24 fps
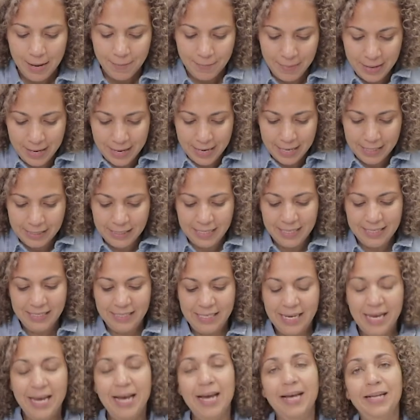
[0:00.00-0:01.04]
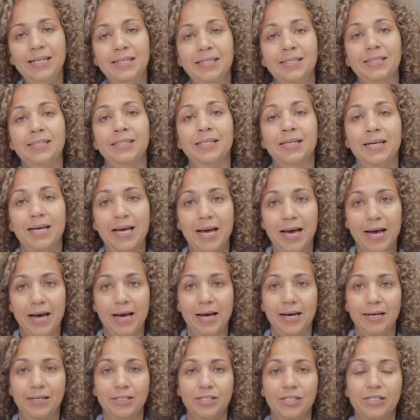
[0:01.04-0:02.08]
because it tends to
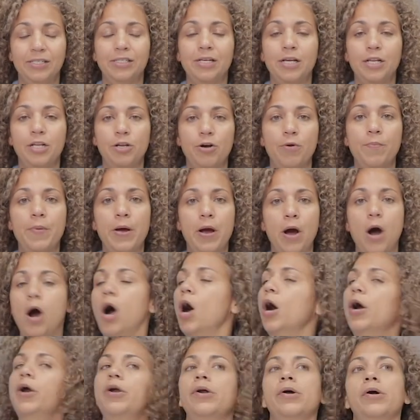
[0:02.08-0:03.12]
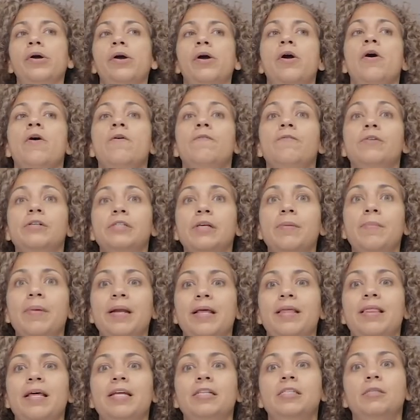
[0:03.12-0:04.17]
get just a little bit harder for
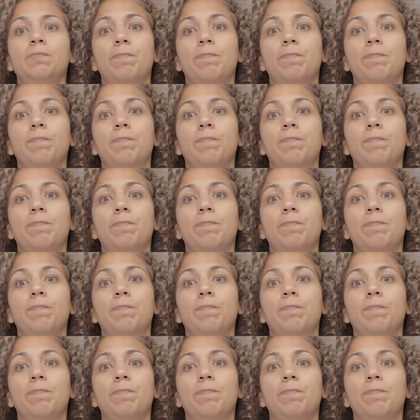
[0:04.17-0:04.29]
somebody that's